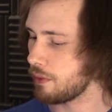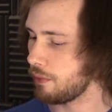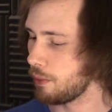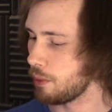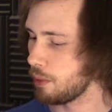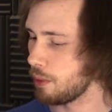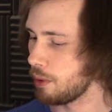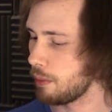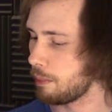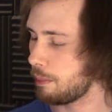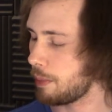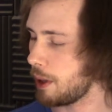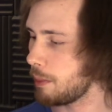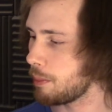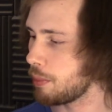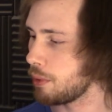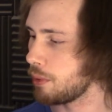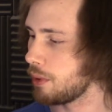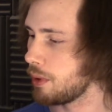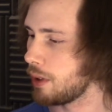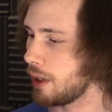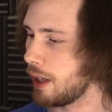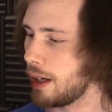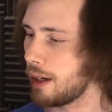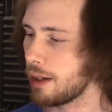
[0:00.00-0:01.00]
for
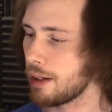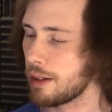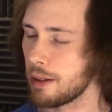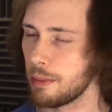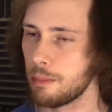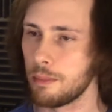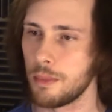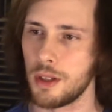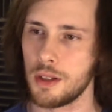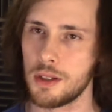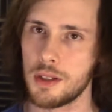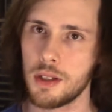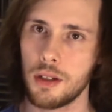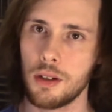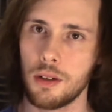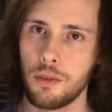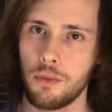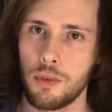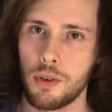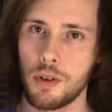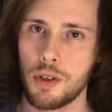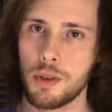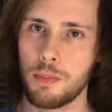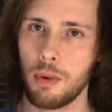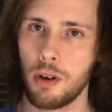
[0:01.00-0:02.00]
people who like Nintendo
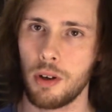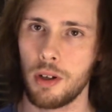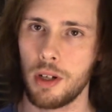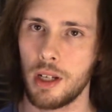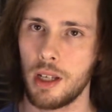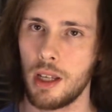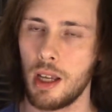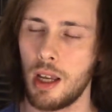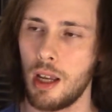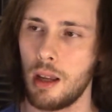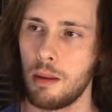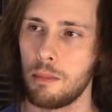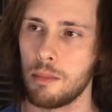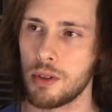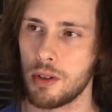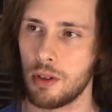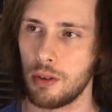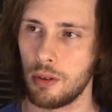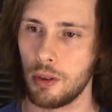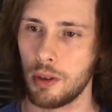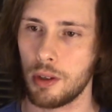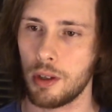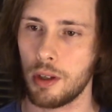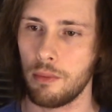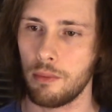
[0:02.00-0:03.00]
first-party games and are
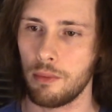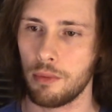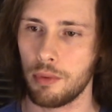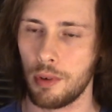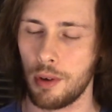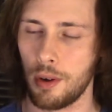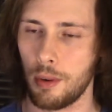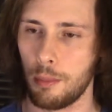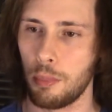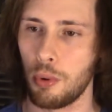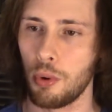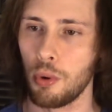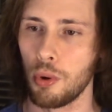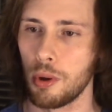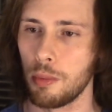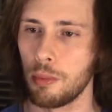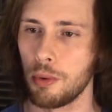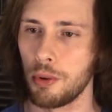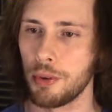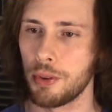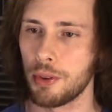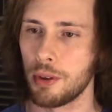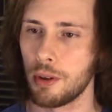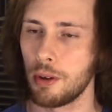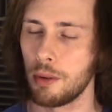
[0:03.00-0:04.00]
looking for a
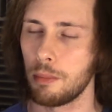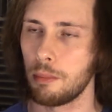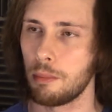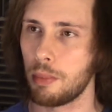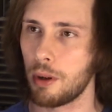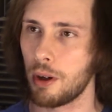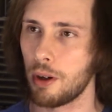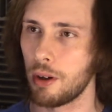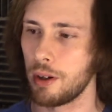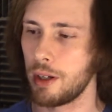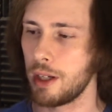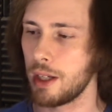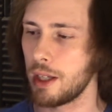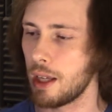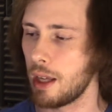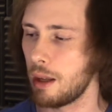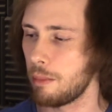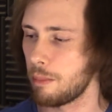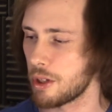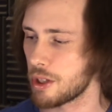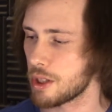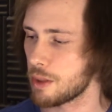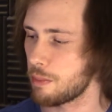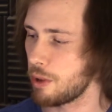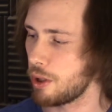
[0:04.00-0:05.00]
portable third-party game
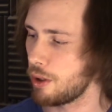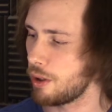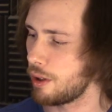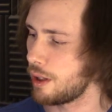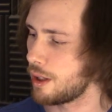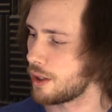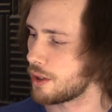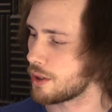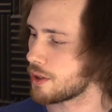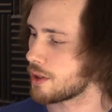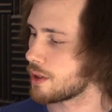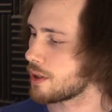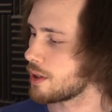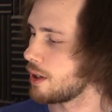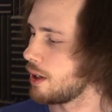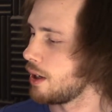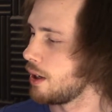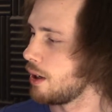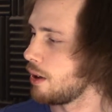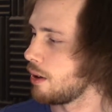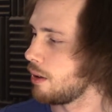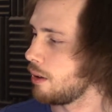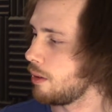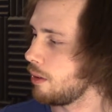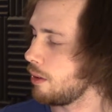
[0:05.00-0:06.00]
experience,
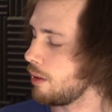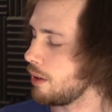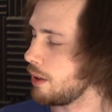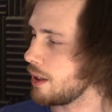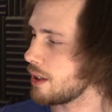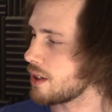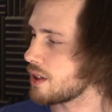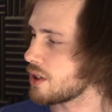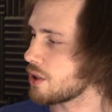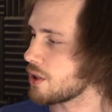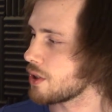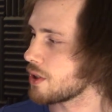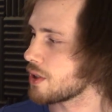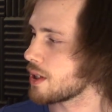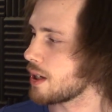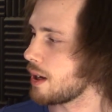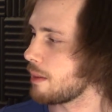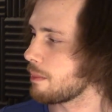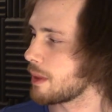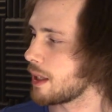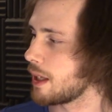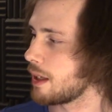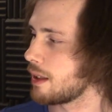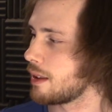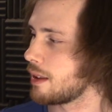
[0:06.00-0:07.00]
or at least just
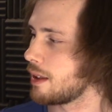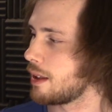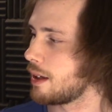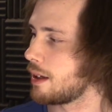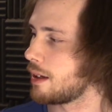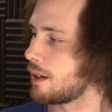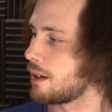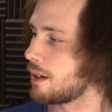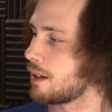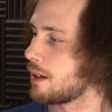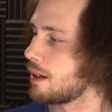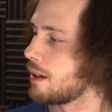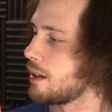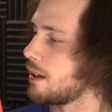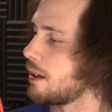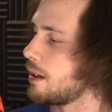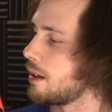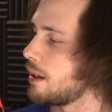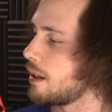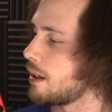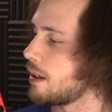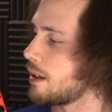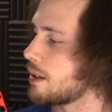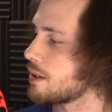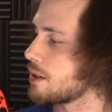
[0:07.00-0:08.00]
something that
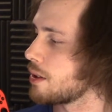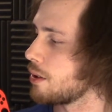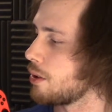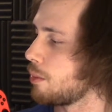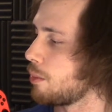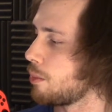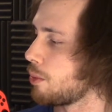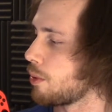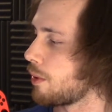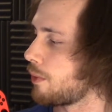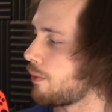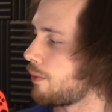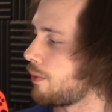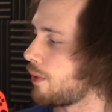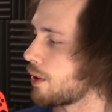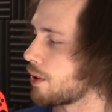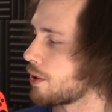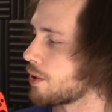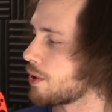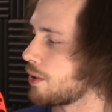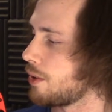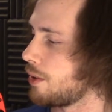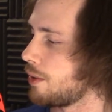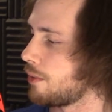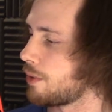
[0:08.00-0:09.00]
is a little more
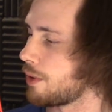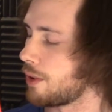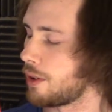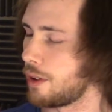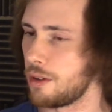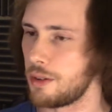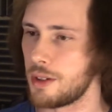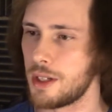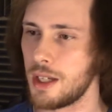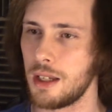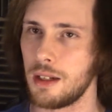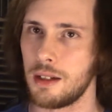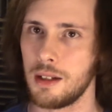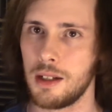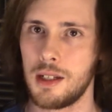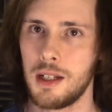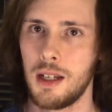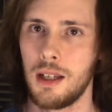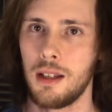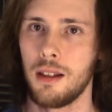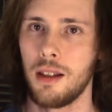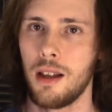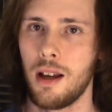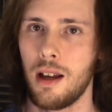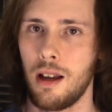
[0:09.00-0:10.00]
functional for their
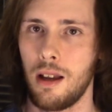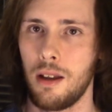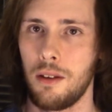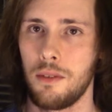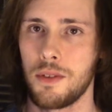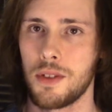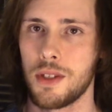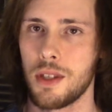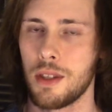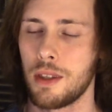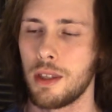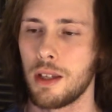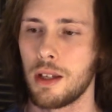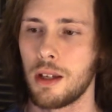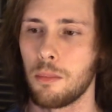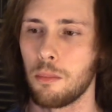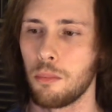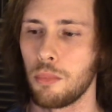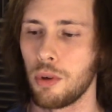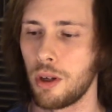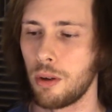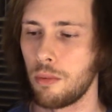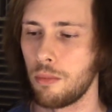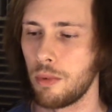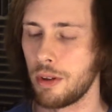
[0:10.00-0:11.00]
day-to-day lives that they can
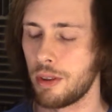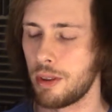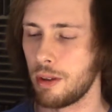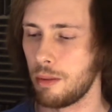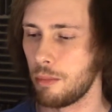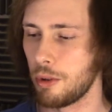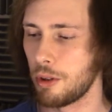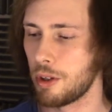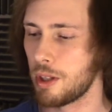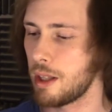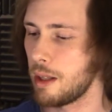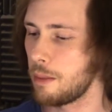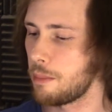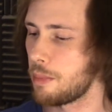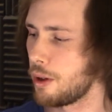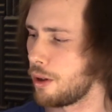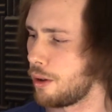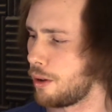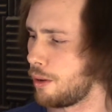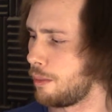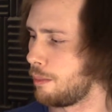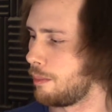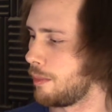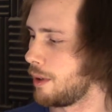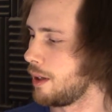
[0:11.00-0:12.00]
bring with them or keep
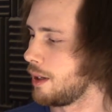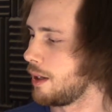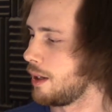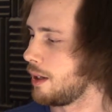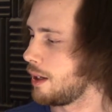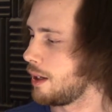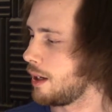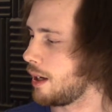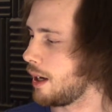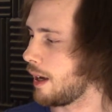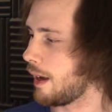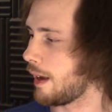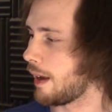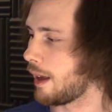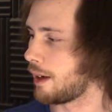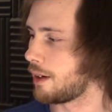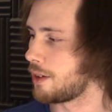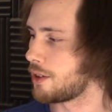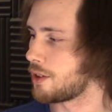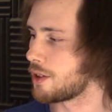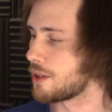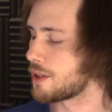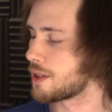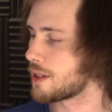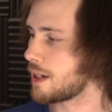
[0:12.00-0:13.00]
home and
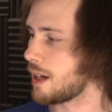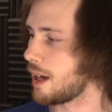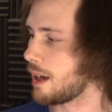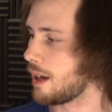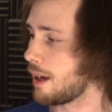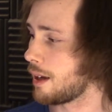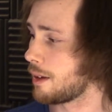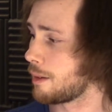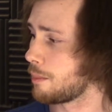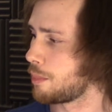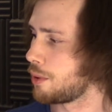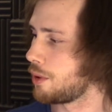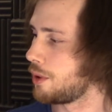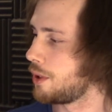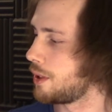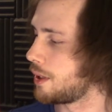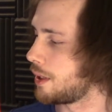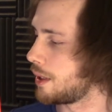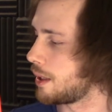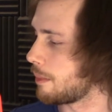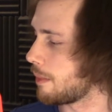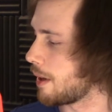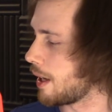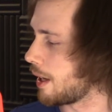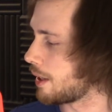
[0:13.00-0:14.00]
just put in
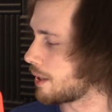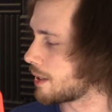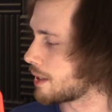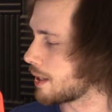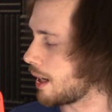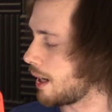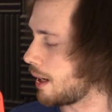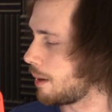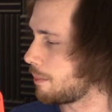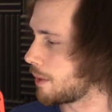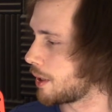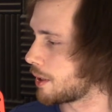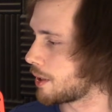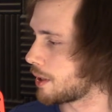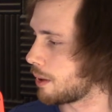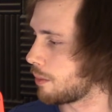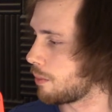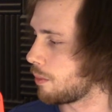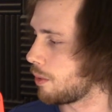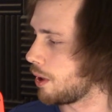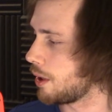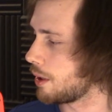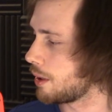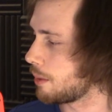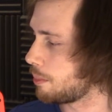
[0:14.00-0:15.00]
the amount of time that they
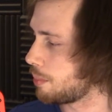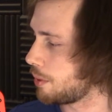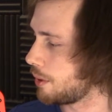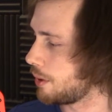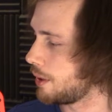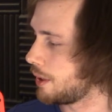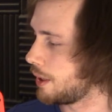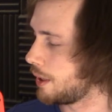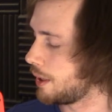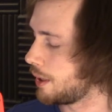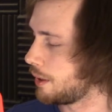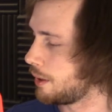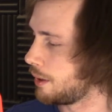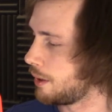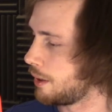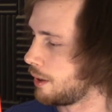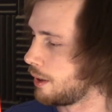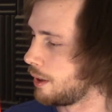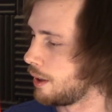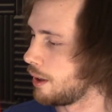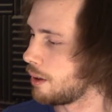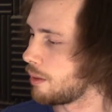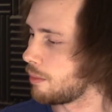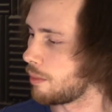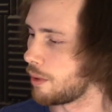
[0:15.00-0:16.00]
want to put in,
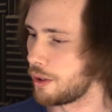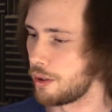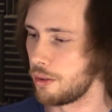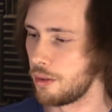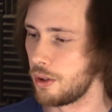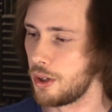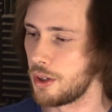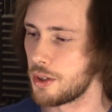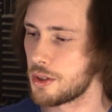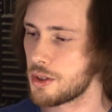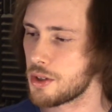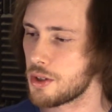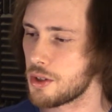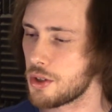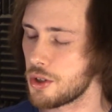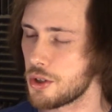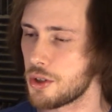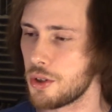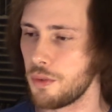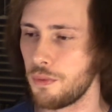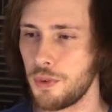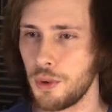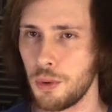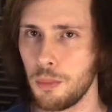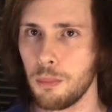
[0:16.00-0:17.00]
whether it's just
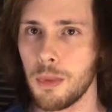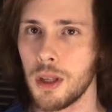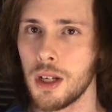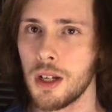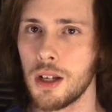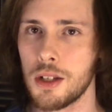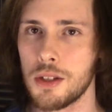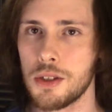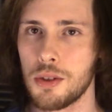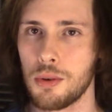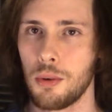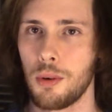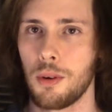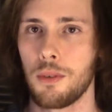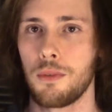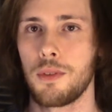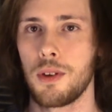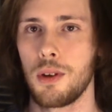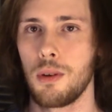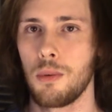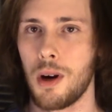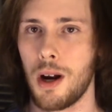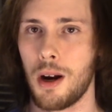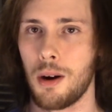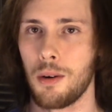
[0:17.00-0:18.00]
a few minutes or a
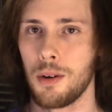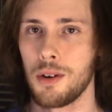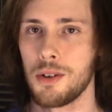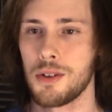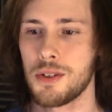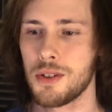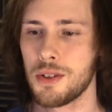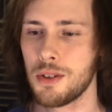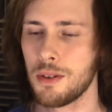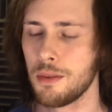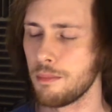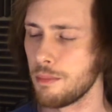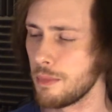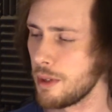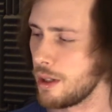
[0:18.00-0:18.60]
few hours.